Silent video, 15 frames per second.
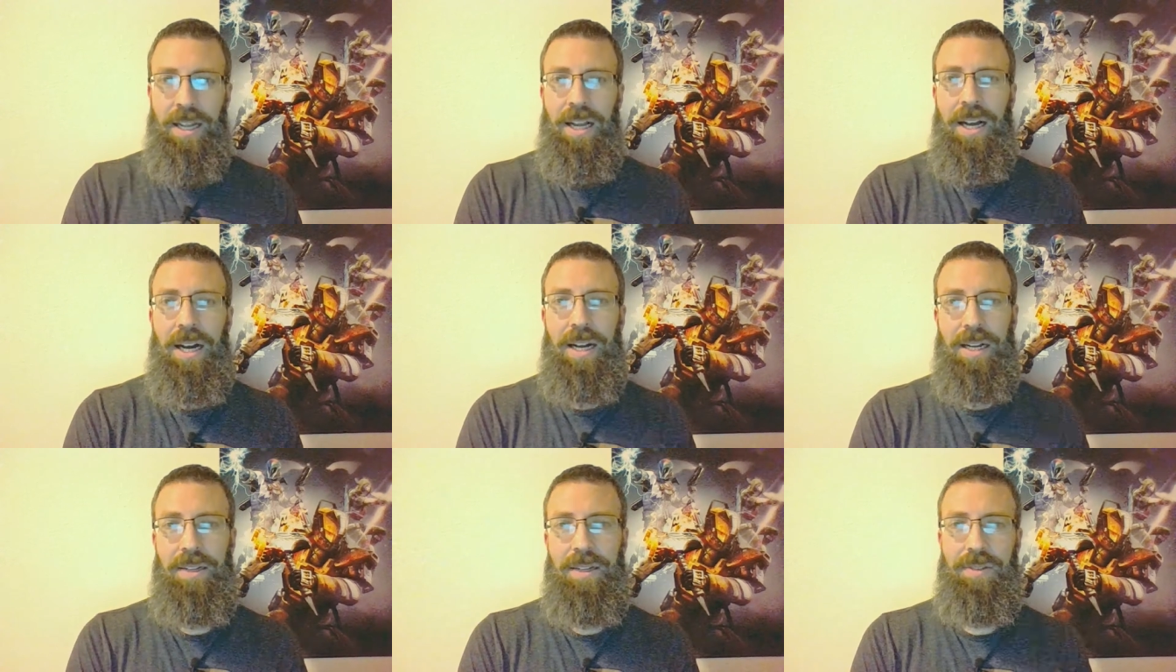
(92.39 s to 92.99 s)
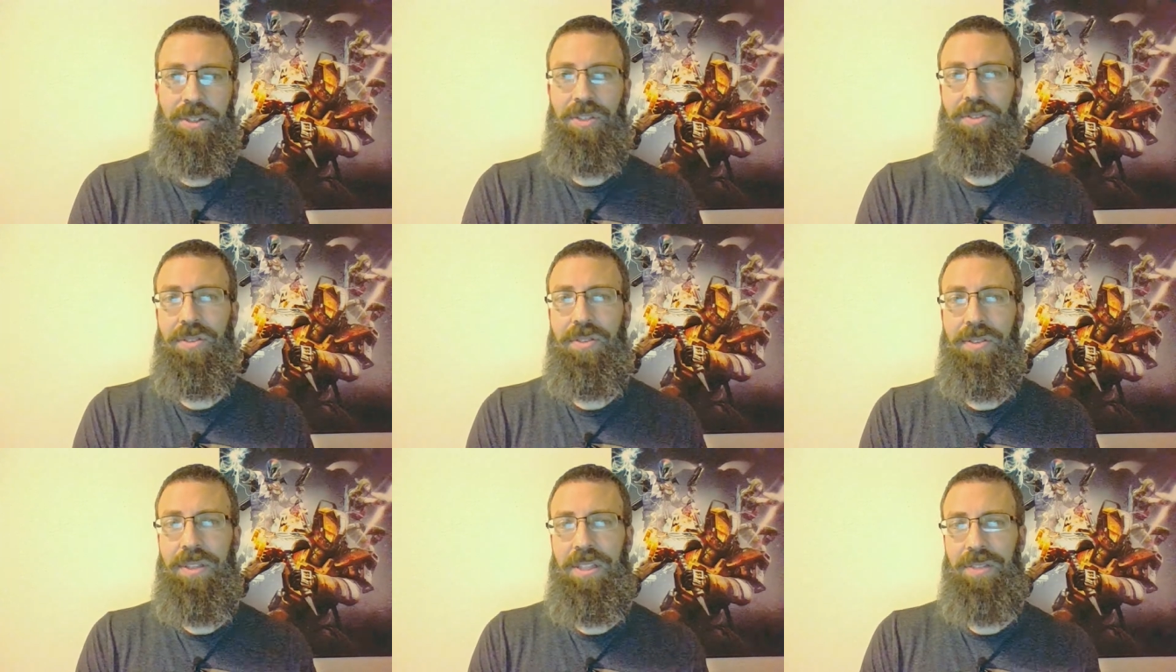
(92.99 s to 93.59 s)
I'm still
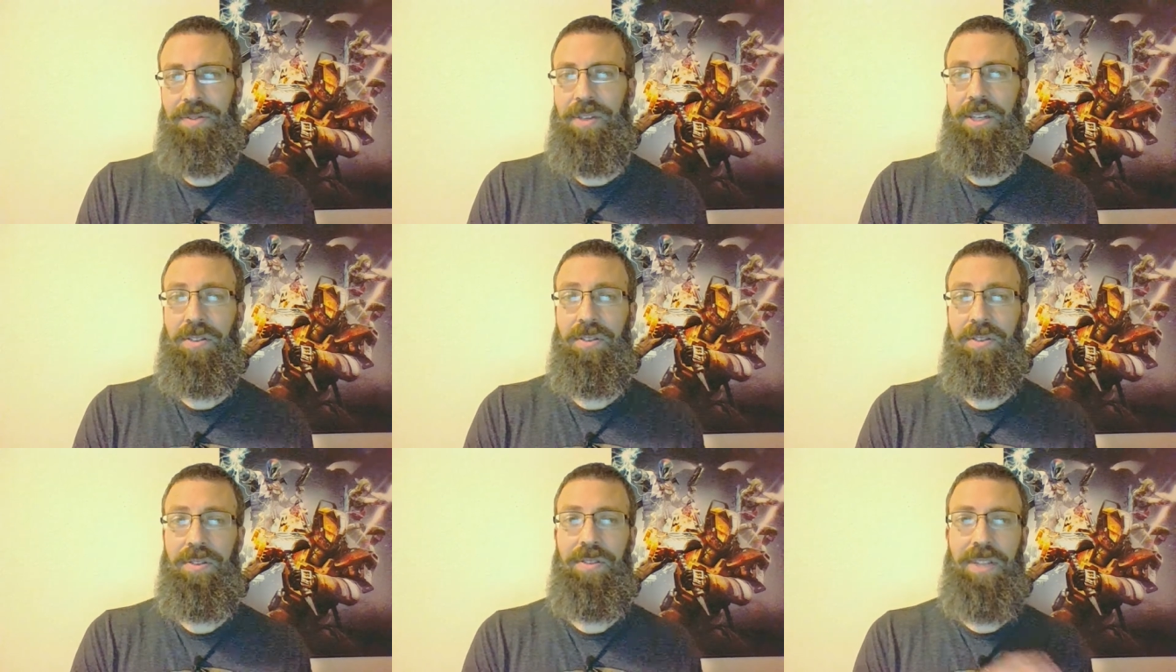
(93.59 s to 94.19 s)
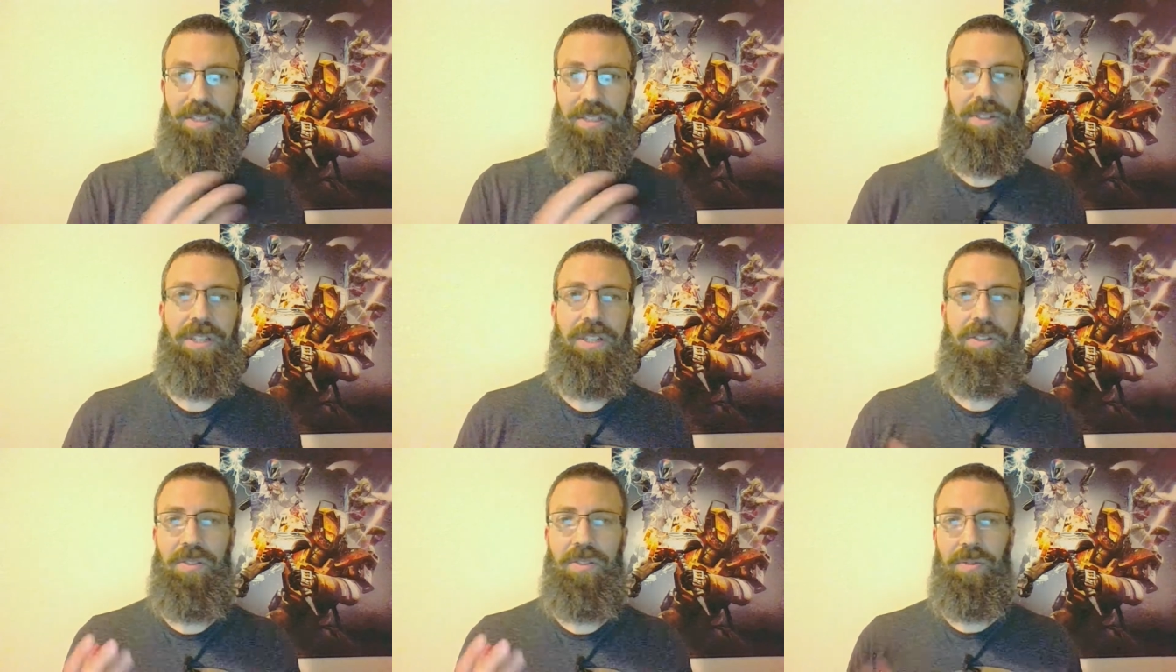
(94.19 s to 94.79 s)
doing these
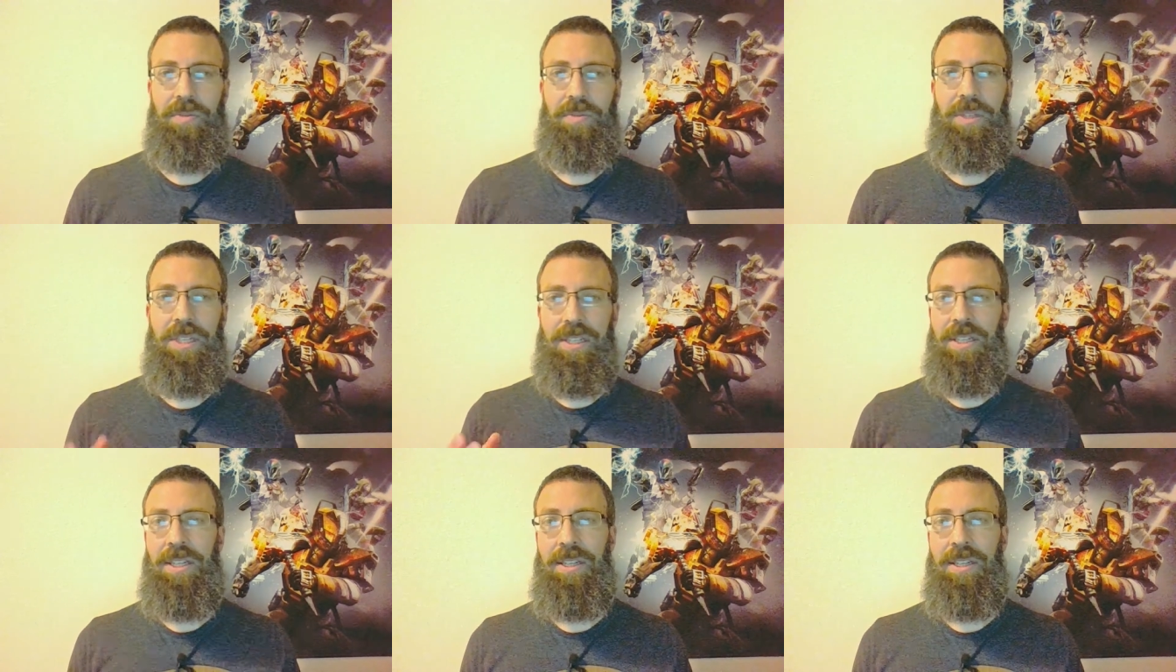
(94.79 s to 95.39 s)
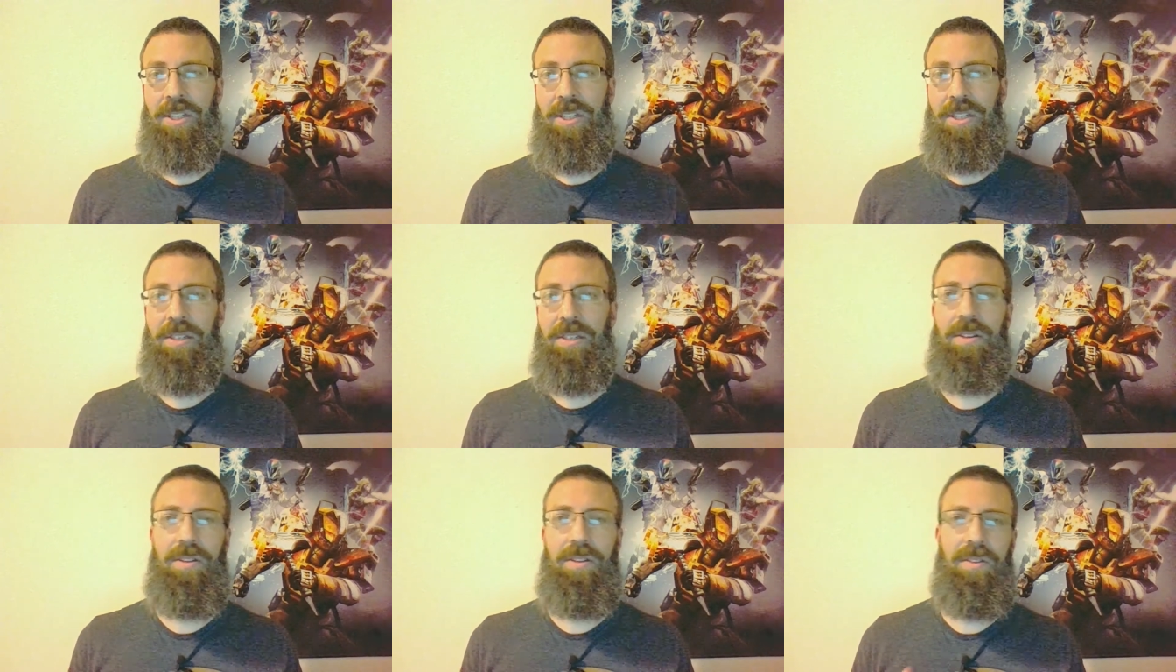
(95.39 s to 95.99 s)
videos from the
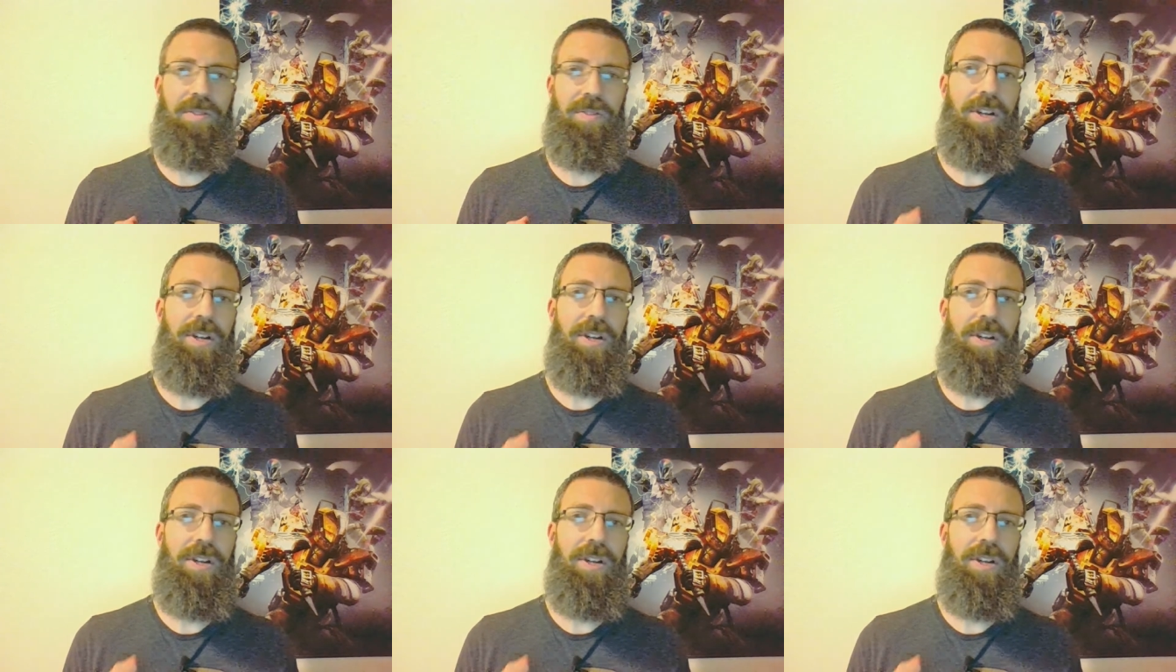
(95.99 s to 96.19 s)
intention of